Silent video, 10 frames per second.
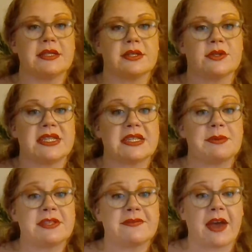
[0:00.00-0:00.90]
so 6
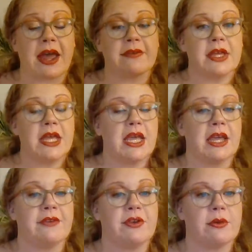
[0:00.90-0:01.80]
plus 5.
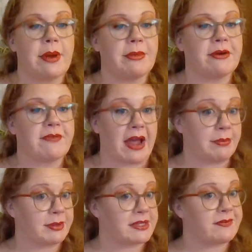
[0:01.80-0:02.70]
If you remember, 5
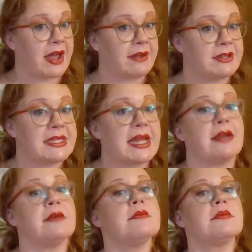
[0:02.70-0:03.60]
plus 5 is
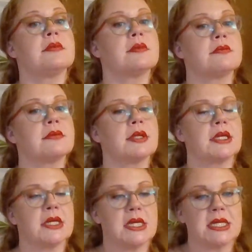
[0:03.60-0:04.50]
10.
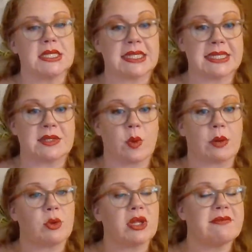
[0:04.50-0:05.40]
6 is 1
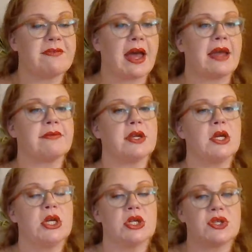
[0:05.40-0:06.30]
more than 5.
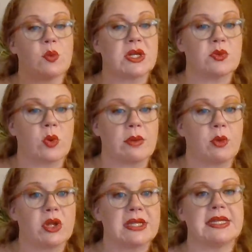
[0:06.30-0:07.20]
So what's 1
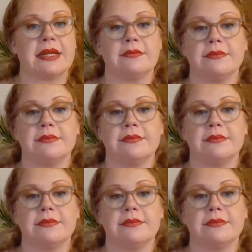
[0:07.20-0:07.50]
more than 10?